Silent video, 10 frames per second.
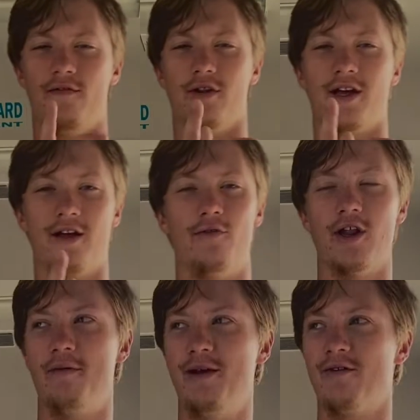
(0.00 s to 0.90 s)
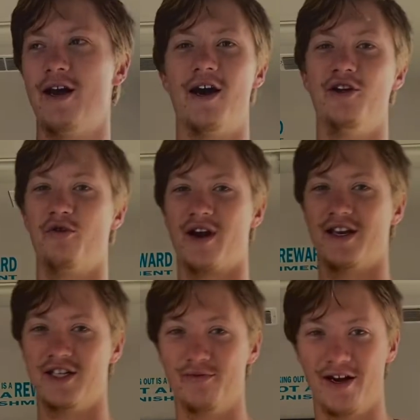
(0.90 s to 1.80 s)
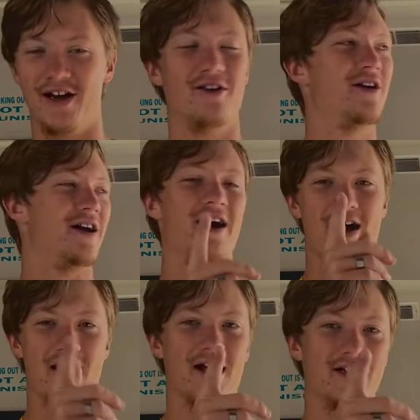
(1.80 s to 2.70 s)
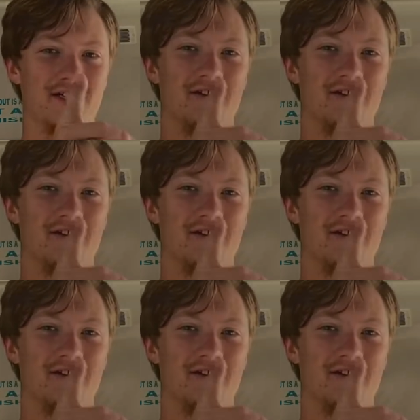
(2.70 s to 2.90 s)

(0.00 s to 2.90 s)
If you're like me right now, you don't got a gym right now, I got you.